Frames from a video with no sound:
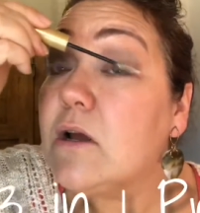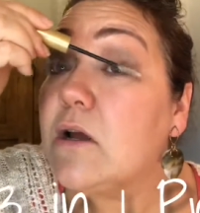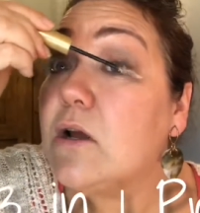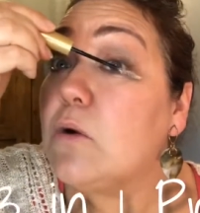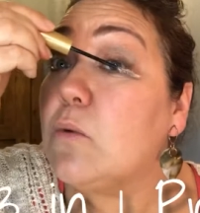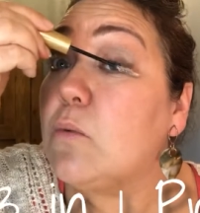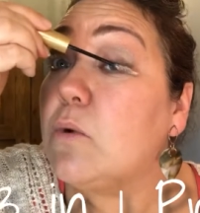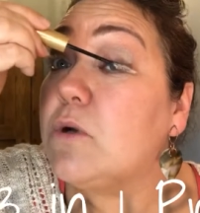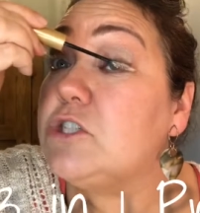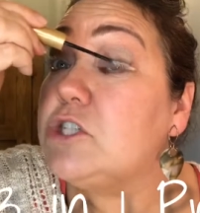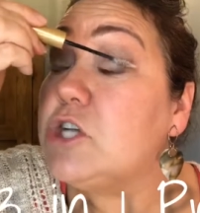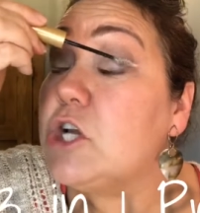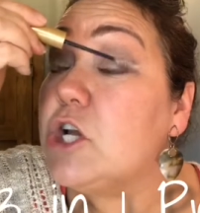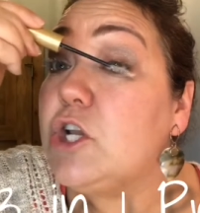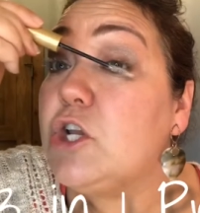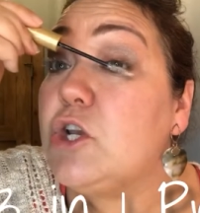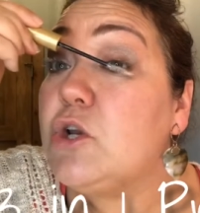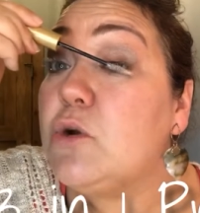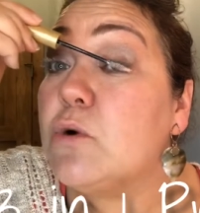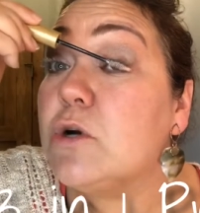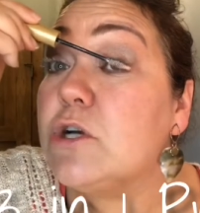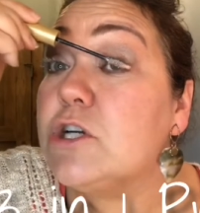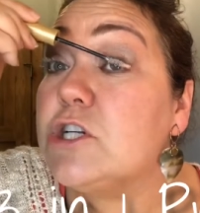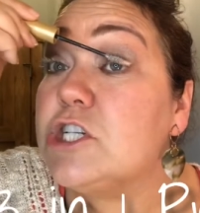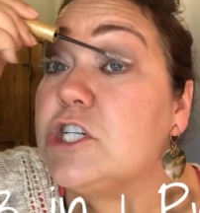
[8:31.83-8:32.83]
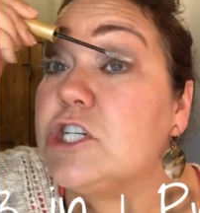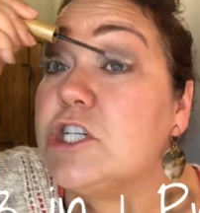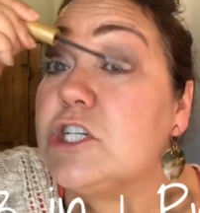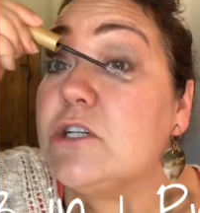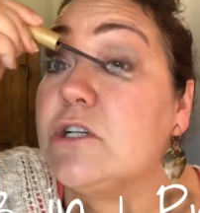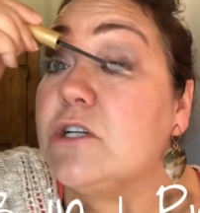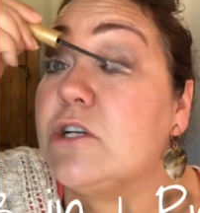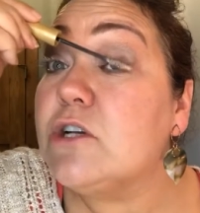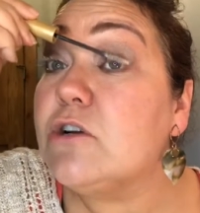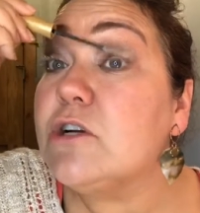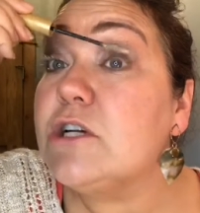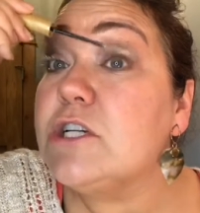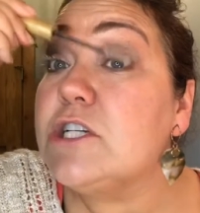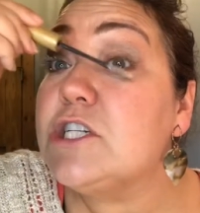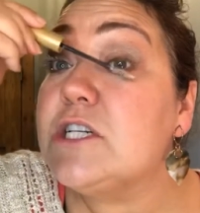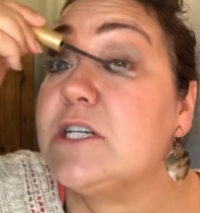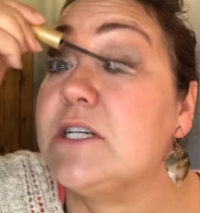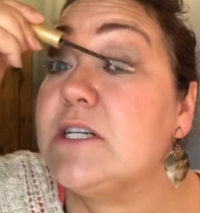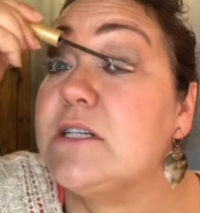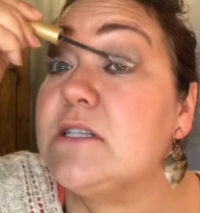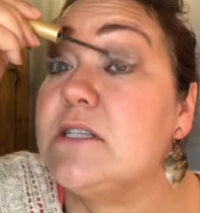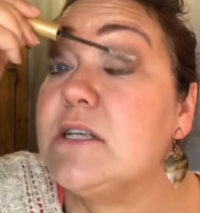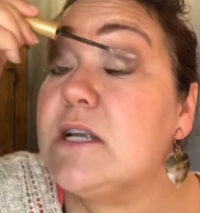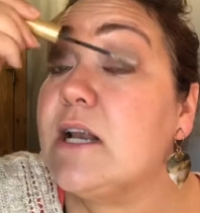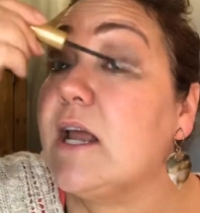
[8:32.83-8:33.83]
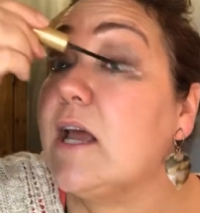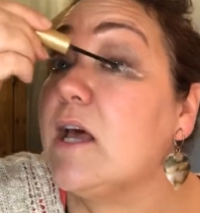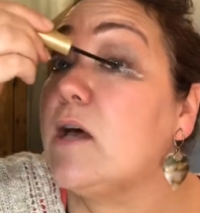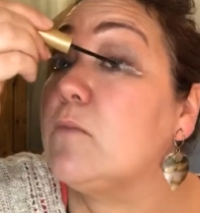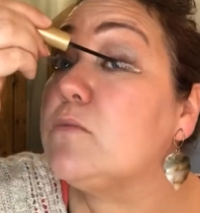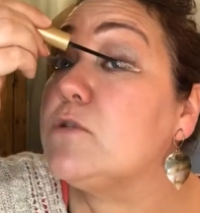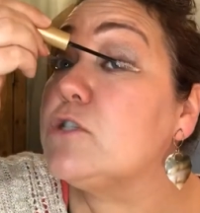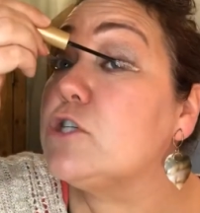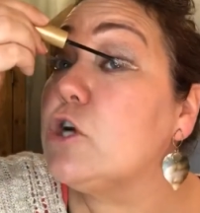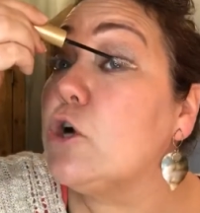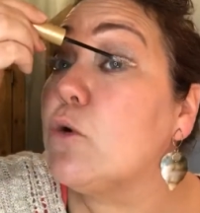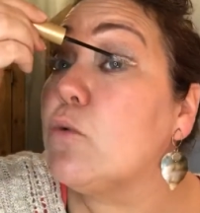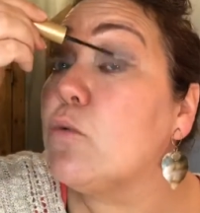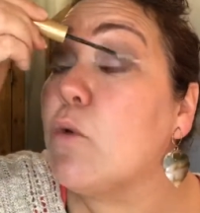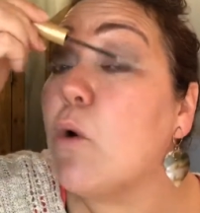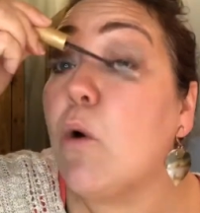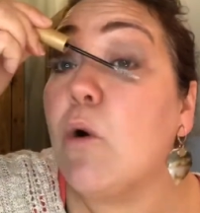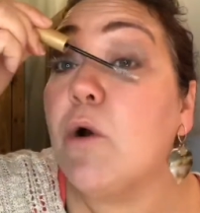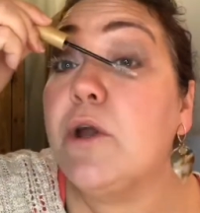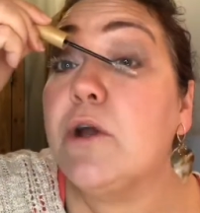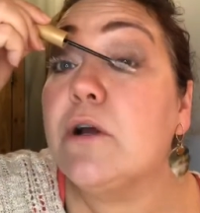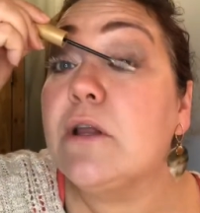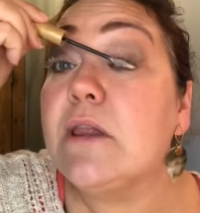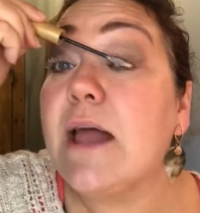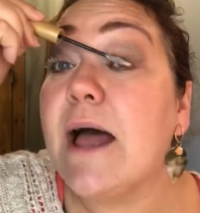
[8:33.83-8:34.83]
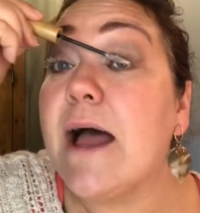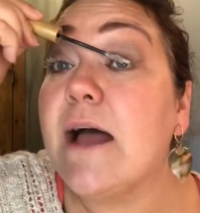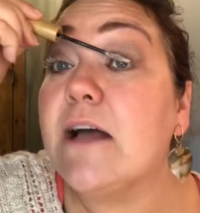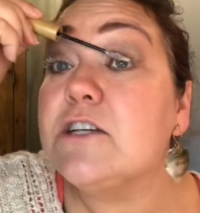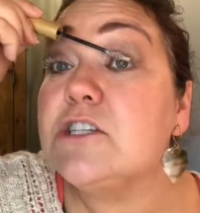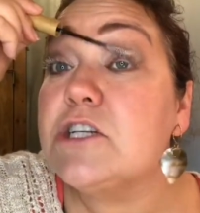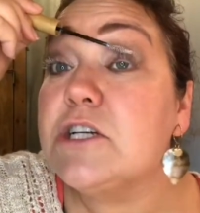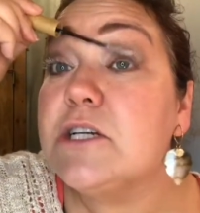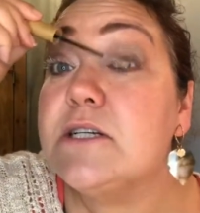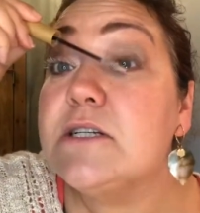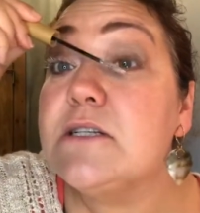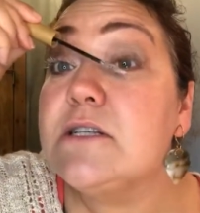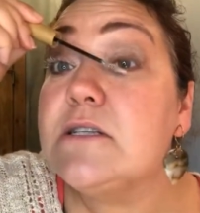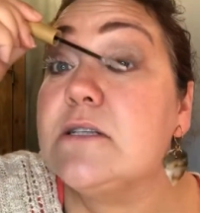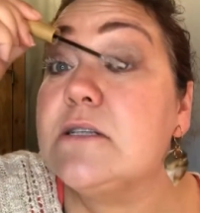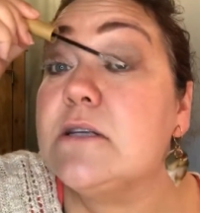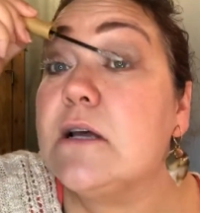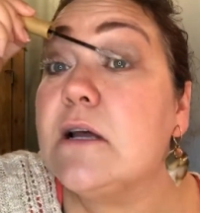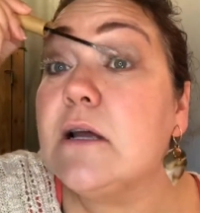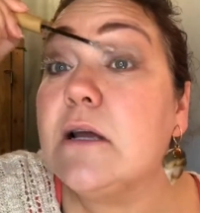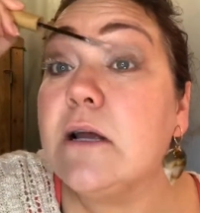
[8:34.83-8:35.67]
which nourishes and helps grow your lashes.